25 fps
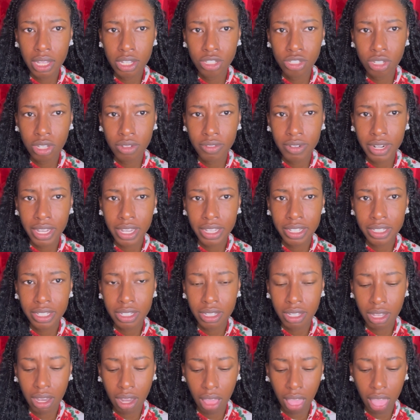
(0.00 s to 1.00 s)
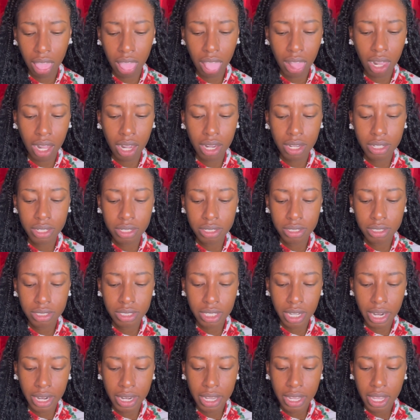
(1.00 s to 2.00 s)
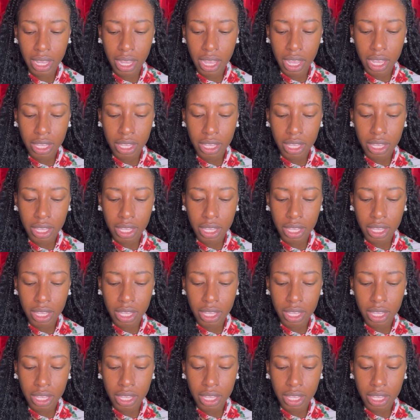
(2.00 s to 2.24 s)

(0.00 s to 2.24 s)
Chevalier, sorry.